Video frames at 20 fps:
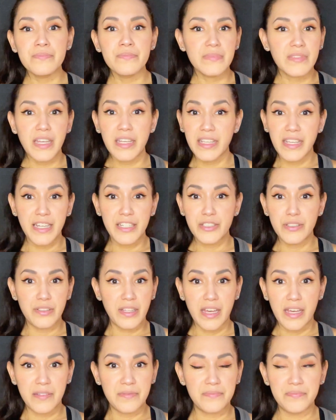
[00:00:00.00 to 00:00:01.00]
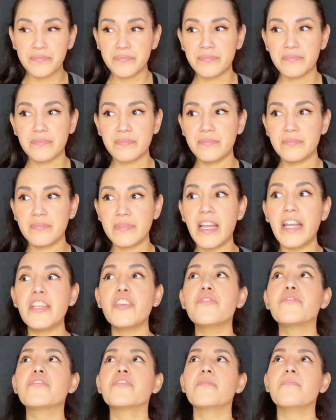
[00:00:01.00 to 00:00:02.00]
I can't do that. I
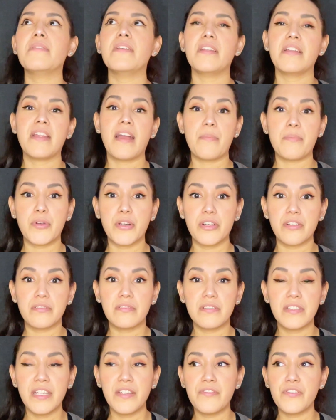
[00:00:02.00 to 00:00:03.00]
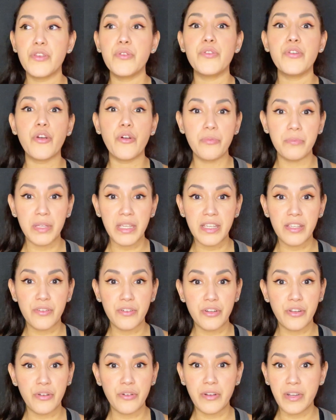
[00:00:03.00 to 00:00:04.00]
used to be a napper. If you know me, you
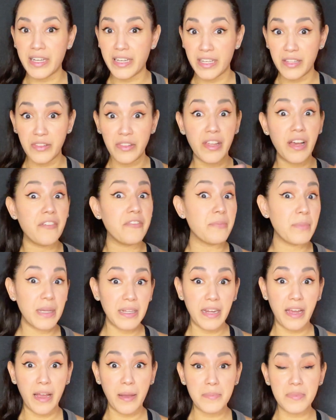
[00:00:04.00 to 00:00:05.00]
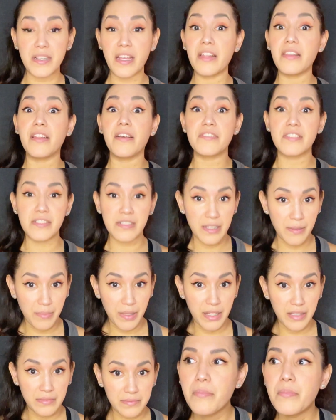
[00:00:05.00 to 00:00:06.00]
know I love my naps. I love
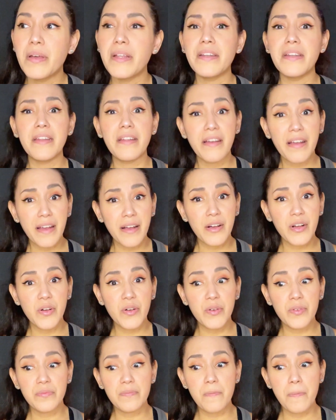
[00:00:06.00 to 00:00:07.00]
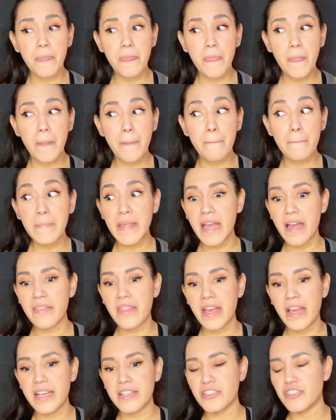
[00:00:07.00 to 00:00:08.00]
sleeping. But now, yeah,
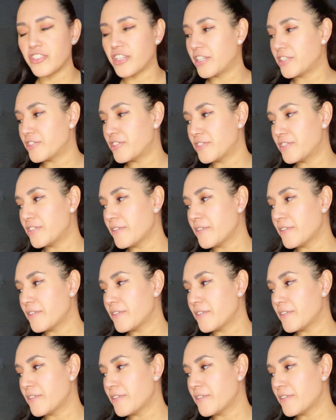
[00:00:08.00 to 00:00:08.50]
that has changed.